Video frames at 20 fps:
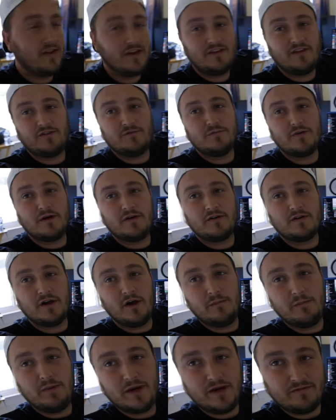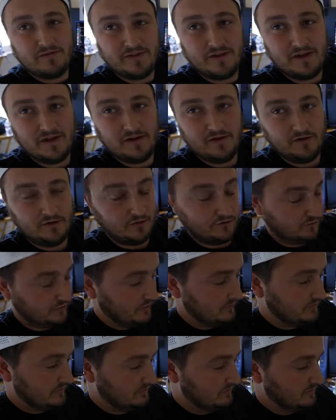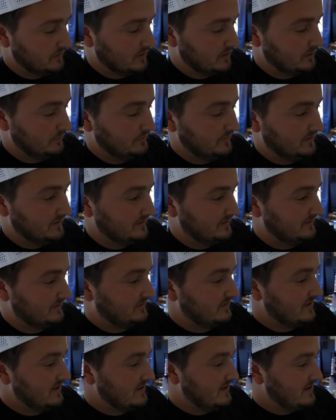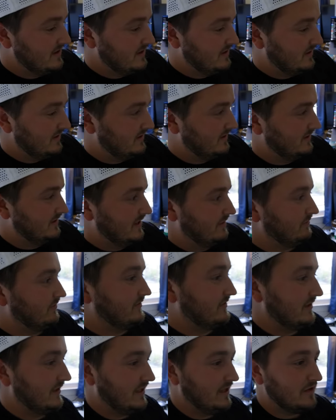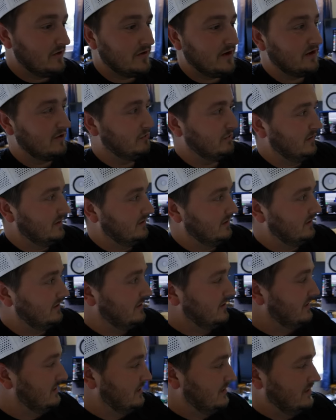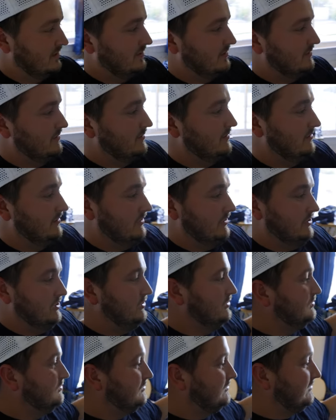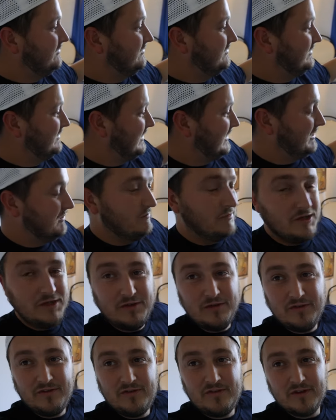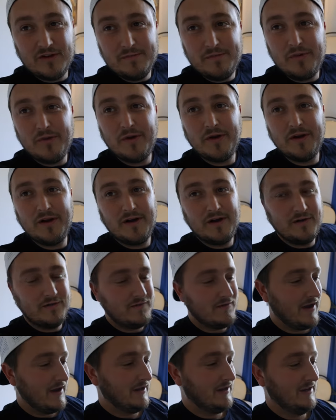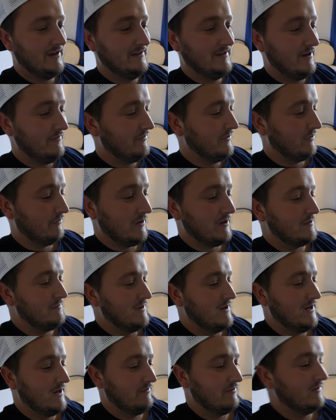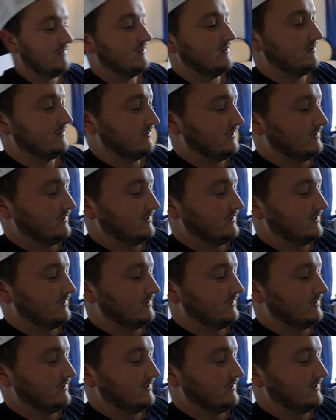like this monitor, I'll put everything in the description below because uh, everything here has been used and abused to the point of I can definitely recommend everything.